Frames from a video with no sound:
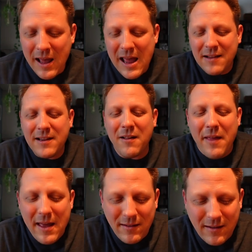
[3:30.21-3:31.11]
And until
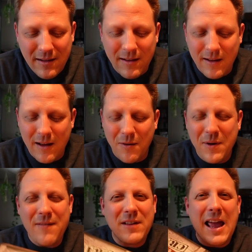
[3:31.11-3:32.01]
then, we
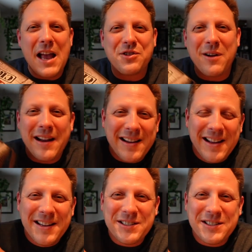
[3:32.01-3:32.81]
have the Cache Crate